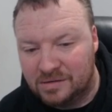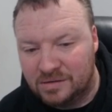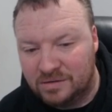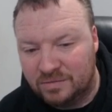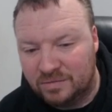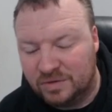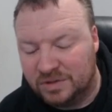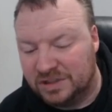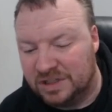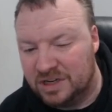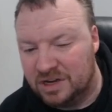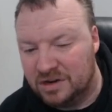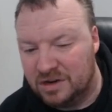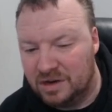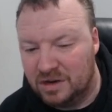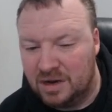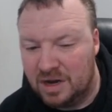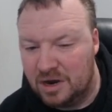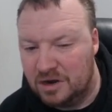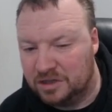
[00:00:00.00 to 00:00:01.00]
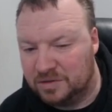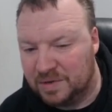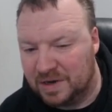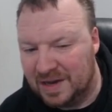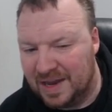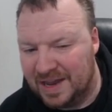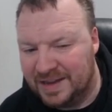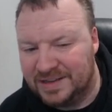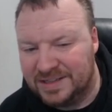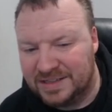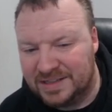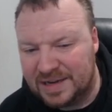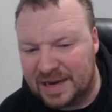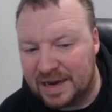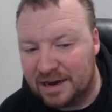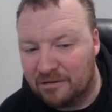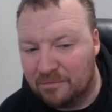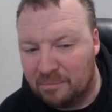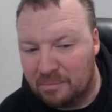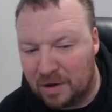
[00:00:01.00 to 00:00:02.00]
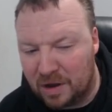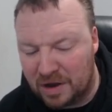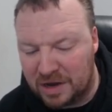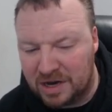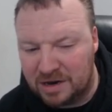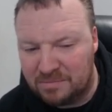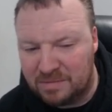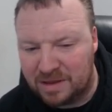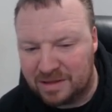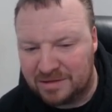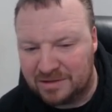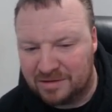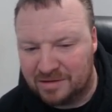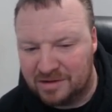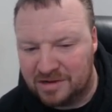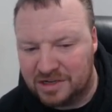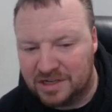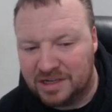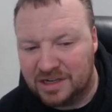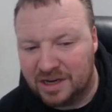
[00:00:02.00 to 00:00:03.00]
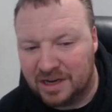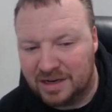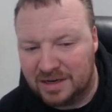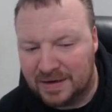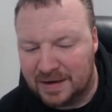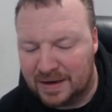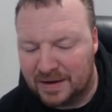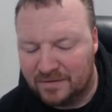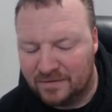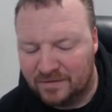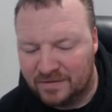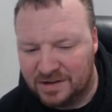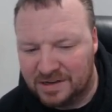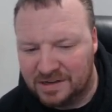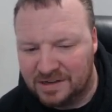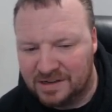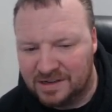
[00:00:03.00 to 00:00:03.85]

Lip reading: Whilst I don't know loads about Aztec, Mayan mythology, I loved.